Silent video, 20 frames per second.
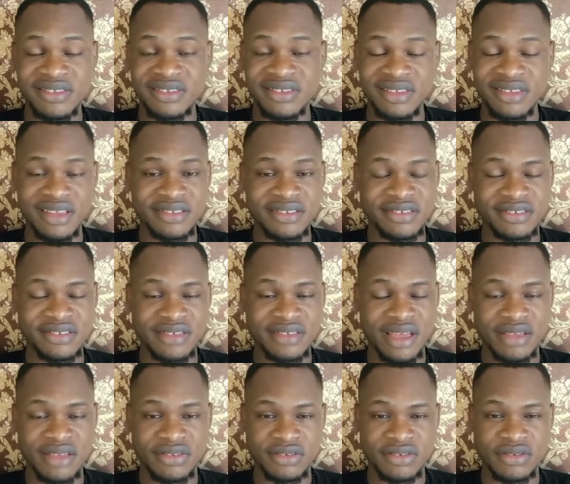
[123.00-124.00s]
this
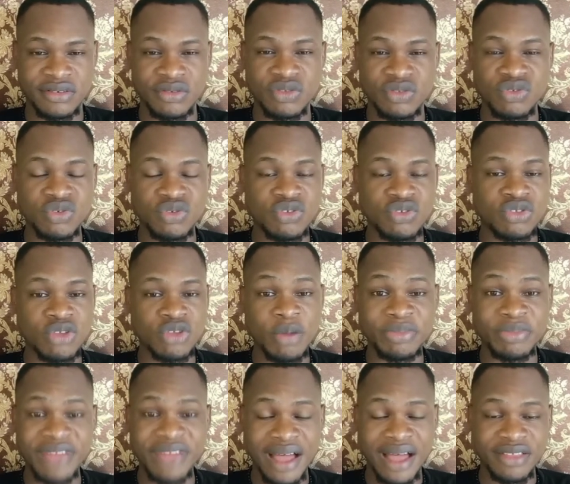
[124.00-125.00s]
exercise to
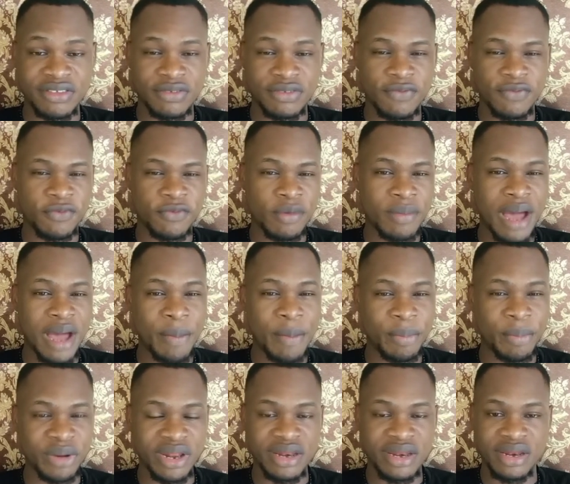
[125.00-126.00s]
stop that from
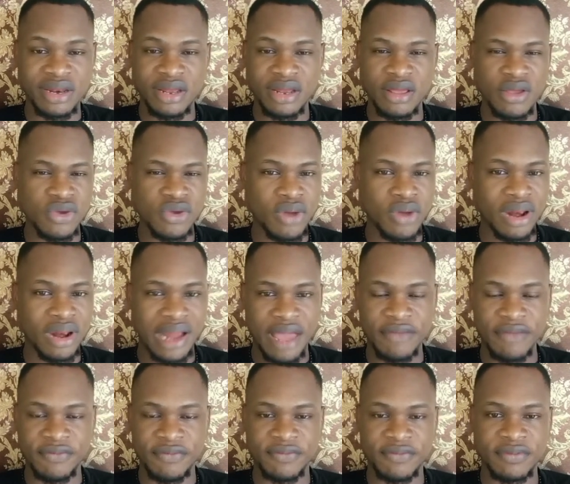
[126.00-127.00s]
happening in your
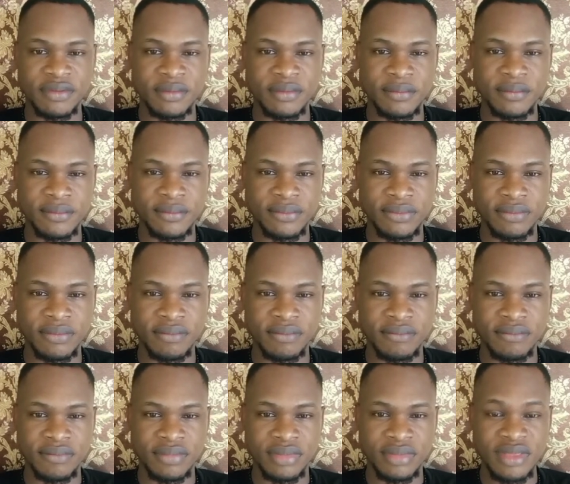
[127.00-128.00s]
life.
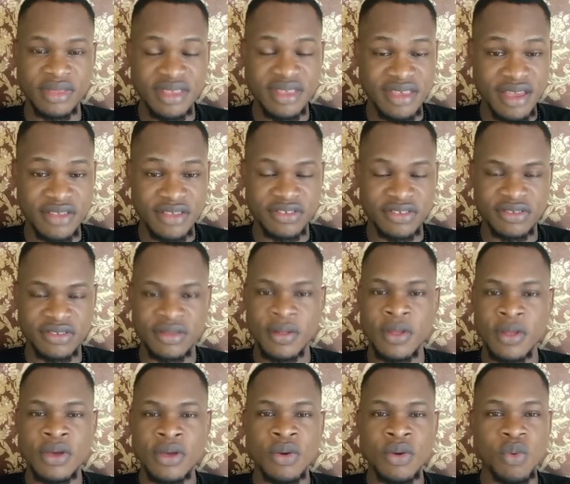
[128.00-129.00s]
Yes,
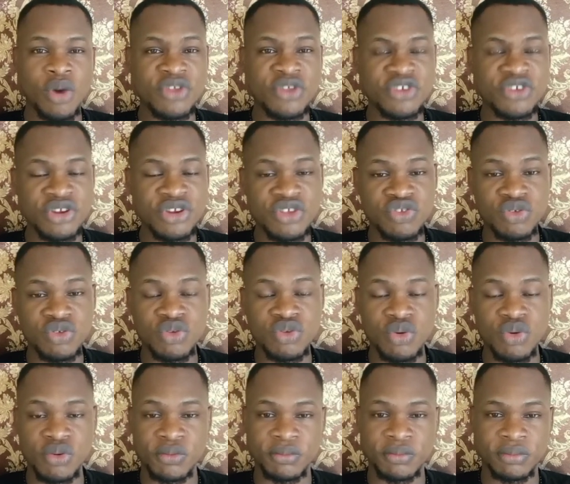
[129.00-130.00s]
what you need to
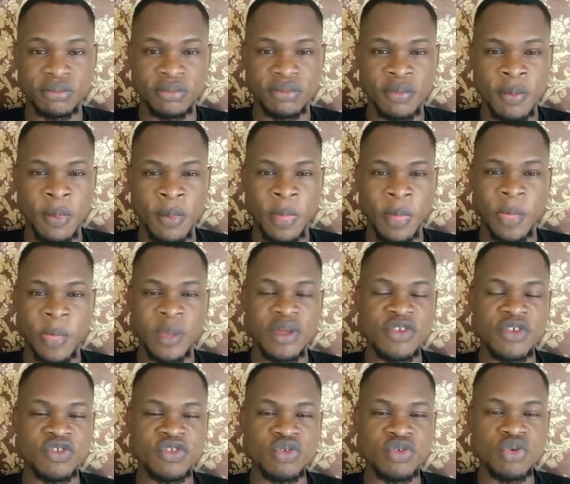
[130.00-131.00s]
do
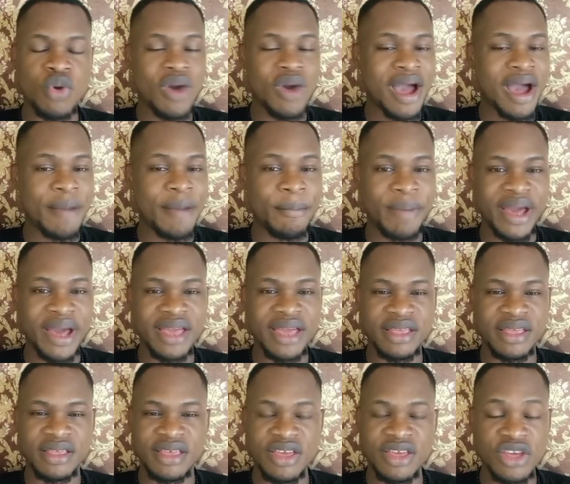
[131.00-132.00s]
is to go and buy
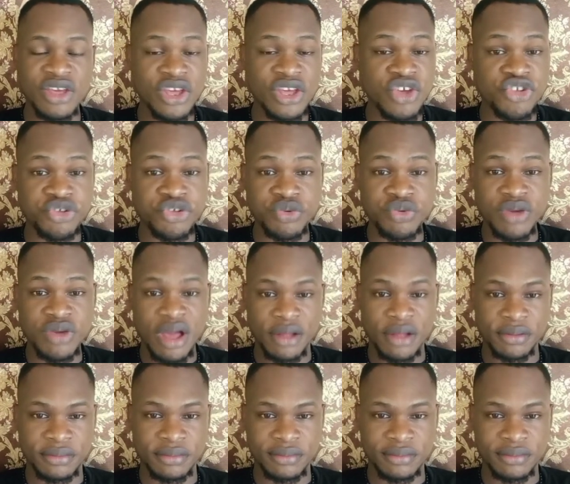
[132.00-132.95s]
a sugar.